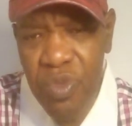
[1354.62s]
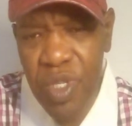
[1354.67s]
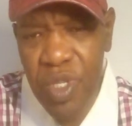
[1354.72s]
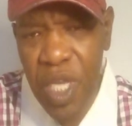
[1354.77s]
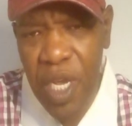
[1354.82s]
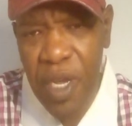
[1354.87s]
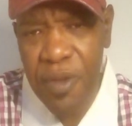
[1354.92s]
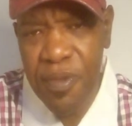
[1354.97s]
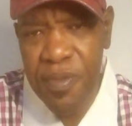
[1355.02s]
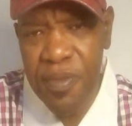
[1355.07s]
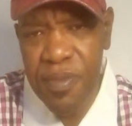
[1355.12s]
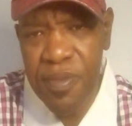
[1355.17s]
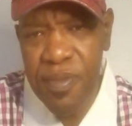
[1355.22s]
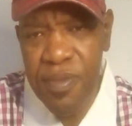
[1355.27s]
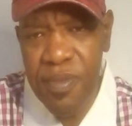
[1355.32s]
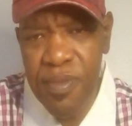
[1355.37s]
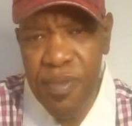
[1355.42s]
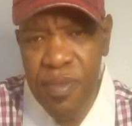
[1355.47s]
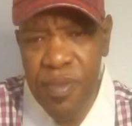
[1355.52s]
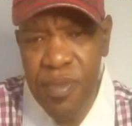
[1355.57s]
Yeah.
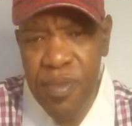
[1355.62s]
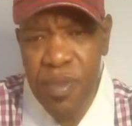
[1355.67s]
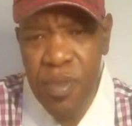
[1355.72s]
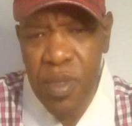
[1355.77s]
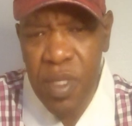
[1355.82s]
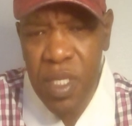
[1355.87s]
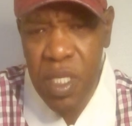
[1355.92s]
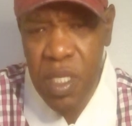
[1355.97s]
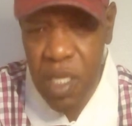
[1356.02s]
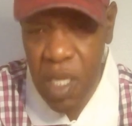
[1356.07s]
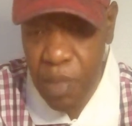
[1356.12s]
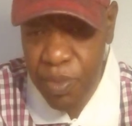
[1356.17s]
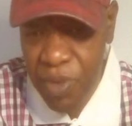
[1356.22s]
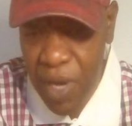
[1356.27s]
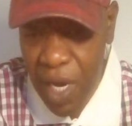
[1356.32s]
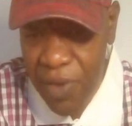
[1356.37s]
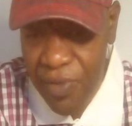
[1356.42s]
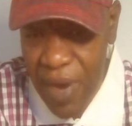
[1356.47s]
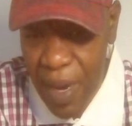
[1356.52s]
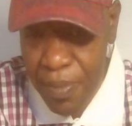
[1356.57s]
I'm
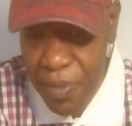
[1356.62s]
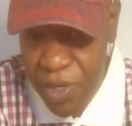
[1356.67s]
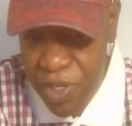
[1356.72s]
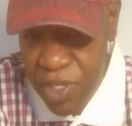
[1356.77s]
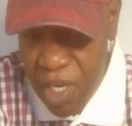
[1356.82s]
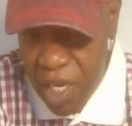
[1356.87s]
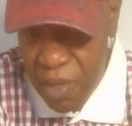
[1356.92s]
trying to wrap this